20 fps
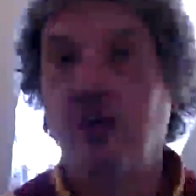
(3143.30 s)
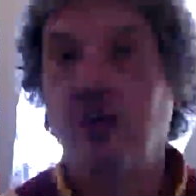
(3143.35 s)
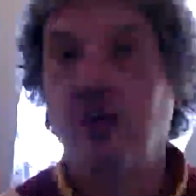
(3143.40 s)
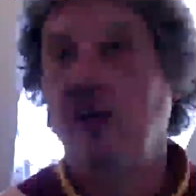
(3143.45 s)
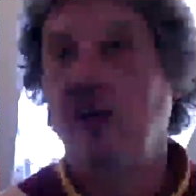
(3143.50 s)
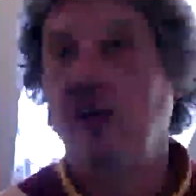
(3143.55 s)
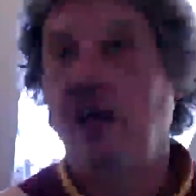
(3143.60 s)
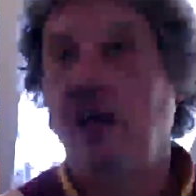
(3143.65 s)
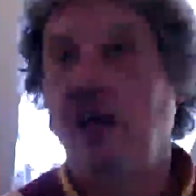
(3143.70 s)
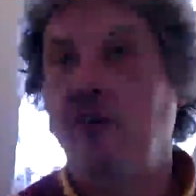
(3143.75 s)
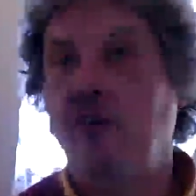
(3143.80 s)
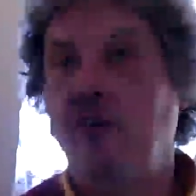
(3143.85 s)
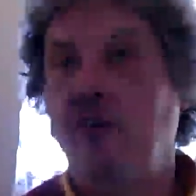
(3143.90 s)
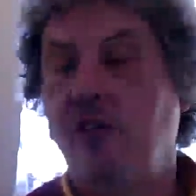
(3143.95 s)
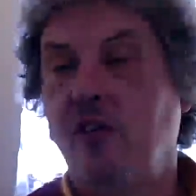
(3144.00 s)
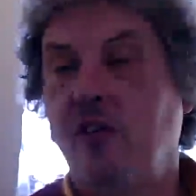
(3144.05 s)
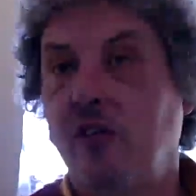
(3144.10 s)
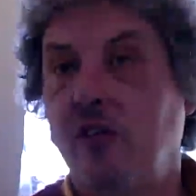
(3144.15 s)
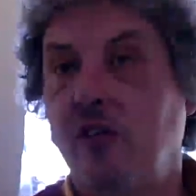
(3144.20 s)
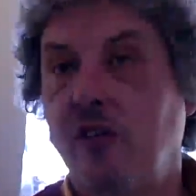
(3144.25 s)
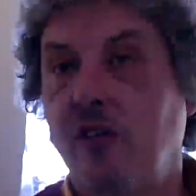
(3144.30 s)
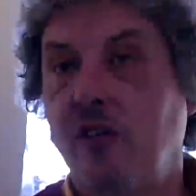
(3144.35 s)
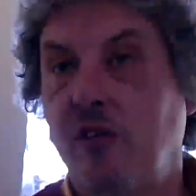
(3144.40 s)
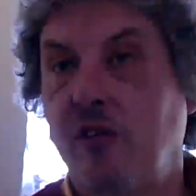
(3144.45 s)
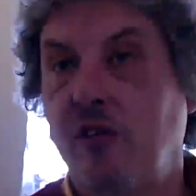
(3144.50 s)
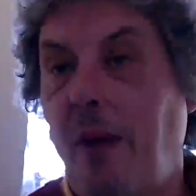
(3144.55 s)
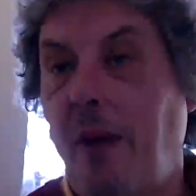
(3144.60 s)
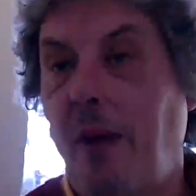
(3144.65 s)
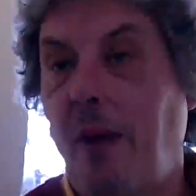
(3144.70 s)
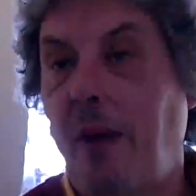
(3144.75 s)
That's what we
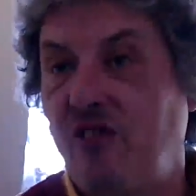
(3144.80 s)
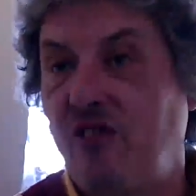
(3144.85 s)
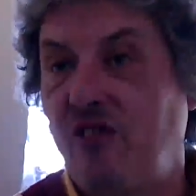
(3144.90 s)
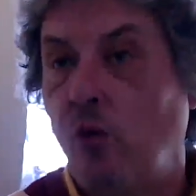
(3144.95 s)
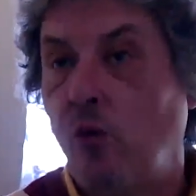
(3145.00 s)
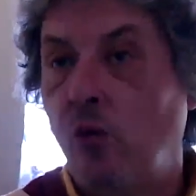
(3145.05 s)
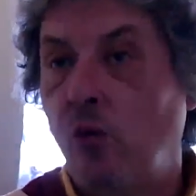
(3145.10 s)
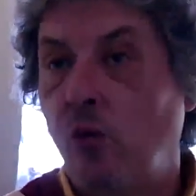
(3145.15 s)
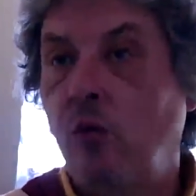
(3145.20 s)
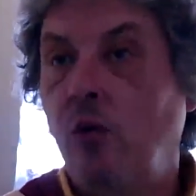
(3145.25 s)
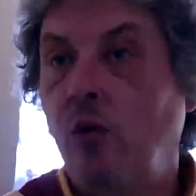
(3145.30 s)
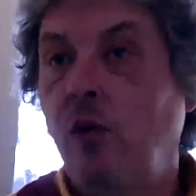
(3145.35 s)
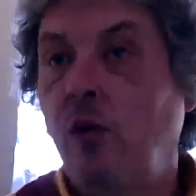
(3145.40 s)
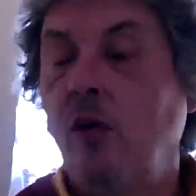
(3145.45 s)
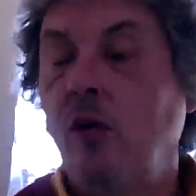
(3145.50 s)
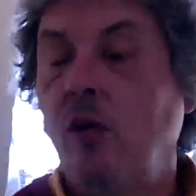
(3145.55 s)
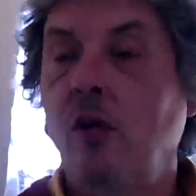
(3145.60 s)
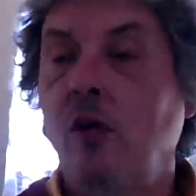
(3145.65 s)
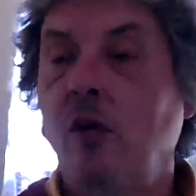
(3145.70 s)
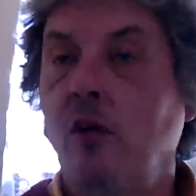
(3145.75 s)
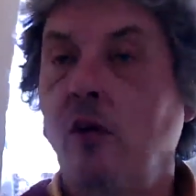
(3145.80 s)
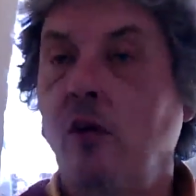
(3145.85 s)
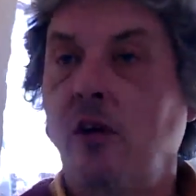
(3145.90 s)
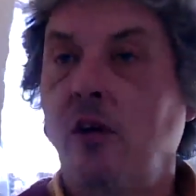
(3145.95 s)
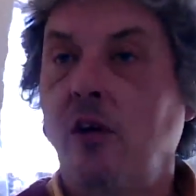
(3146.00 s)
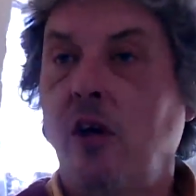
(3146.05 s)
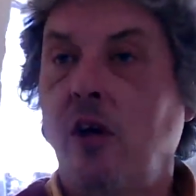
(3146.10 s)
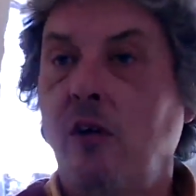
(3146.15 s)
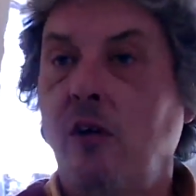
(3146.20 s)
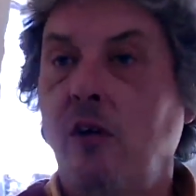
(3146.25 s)
are. If
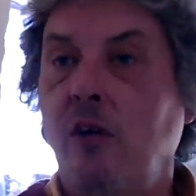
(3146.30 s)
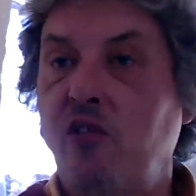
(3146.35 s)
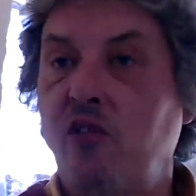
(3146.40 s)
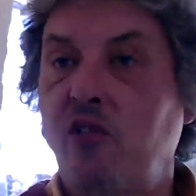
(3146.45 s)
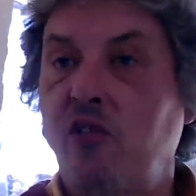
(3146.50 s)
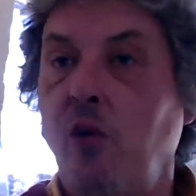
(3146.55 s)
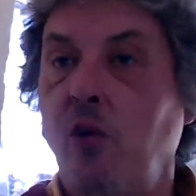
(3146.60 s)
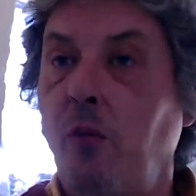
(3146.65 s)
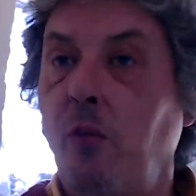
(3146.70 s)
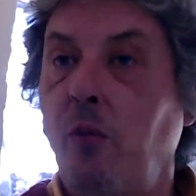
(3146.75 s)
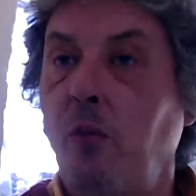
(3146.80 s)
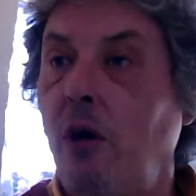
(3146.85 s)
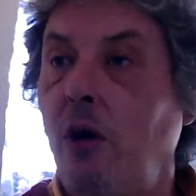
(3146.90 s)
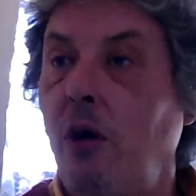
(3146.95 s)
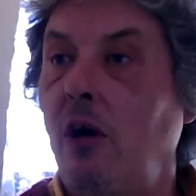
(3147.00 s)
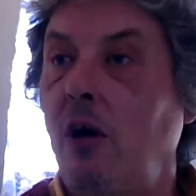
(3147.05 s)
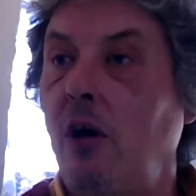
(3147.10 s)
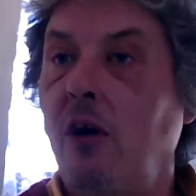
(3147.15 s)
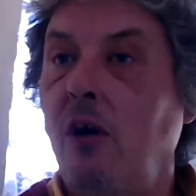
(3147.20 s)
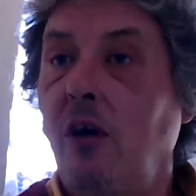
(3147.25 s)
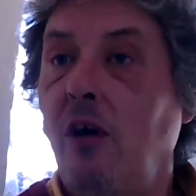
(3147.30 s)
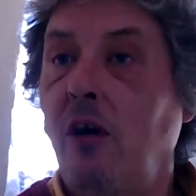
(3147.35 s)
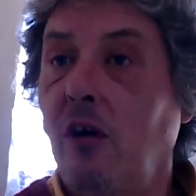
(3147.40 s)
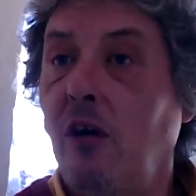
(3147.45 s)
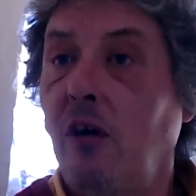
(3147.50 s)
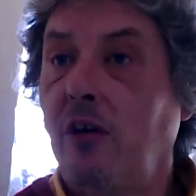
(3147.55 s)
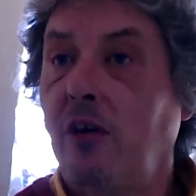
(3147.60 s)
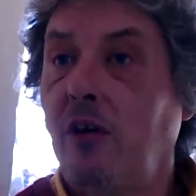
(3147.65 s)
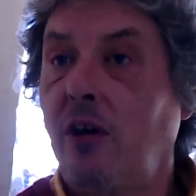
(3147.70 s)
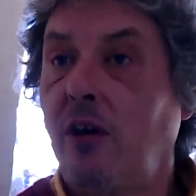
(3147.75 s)
you're still alive, it's because
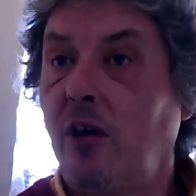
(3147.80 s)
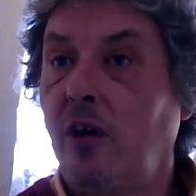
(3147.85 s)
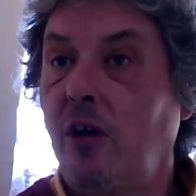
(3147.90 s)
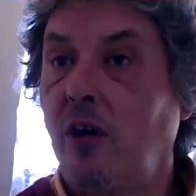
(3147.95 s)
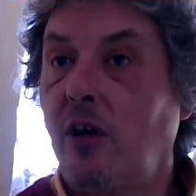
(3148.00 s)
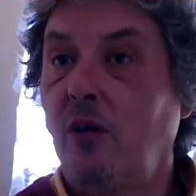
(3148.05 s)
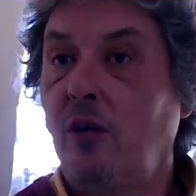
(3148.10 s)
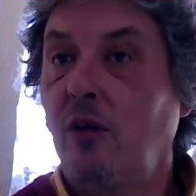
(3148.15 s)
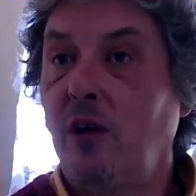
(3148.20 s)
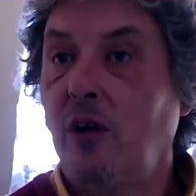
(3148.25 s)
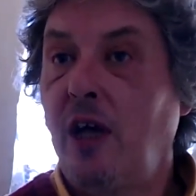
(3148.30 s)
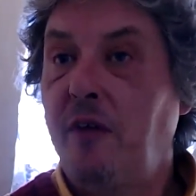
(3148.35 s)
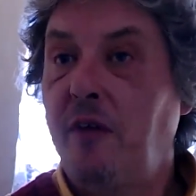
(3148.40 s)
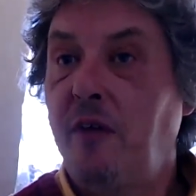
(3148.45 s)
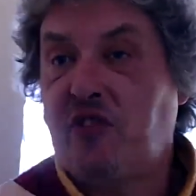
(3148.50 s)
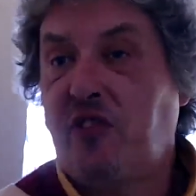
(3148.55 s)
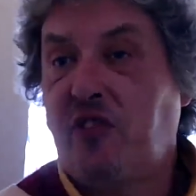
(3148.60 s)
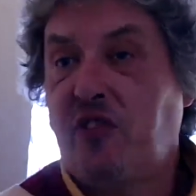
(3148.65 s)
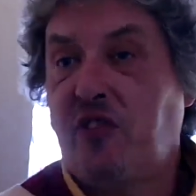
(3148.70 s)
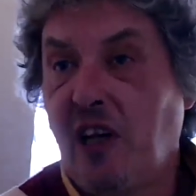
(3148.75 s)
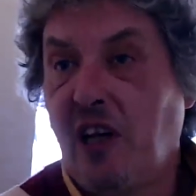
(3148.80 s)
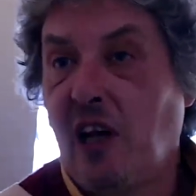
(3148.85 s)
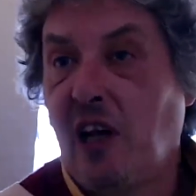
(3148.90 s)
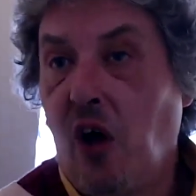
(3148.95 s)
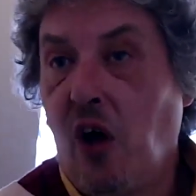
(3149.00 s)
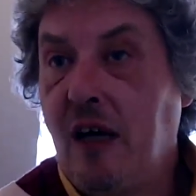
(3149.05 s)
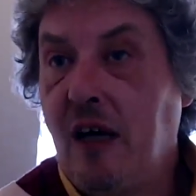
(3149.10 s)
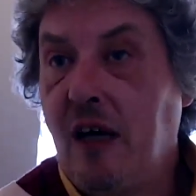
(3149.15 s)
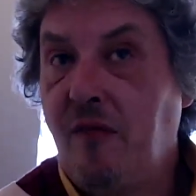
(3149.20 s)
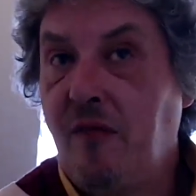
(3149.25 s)
you're still
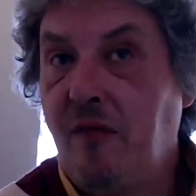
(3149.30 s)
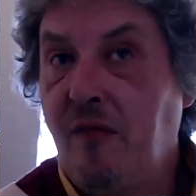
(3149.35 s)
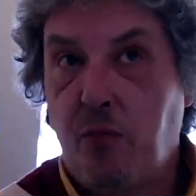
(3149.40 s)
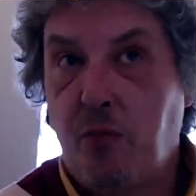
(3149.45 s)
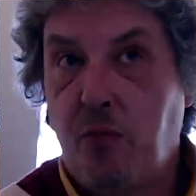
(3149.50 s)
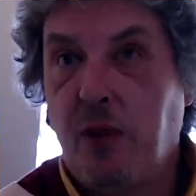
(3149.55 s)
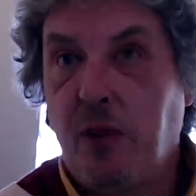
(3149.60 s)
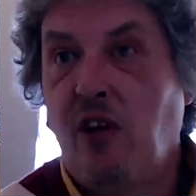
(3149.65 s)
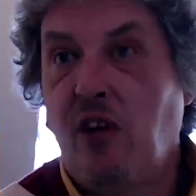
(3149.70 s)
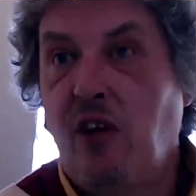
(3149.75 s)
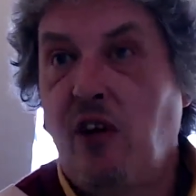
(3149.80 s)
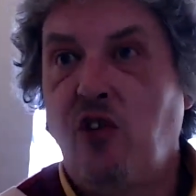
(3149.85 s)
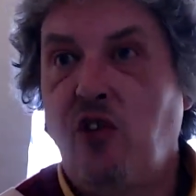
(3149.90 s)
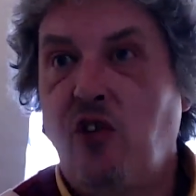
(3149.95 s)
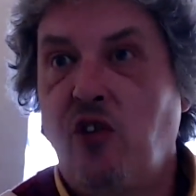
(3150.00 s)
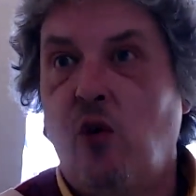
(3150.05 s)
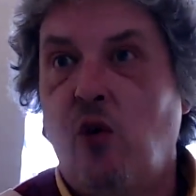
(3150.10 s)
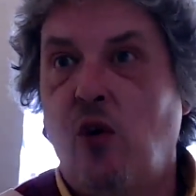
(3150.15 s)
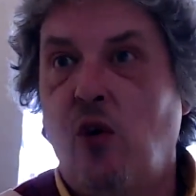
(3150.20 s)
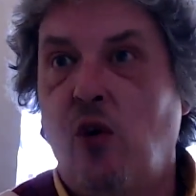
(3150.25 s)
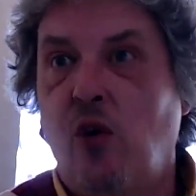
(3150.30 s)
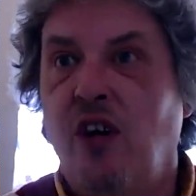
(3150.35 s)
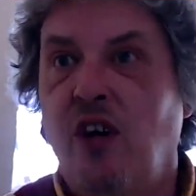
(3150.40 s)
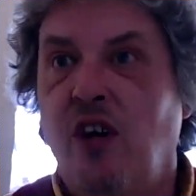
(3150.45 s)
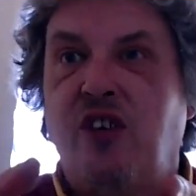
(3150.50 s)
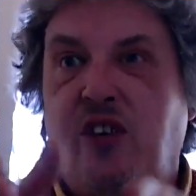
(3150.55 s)
haven't reached the target yet,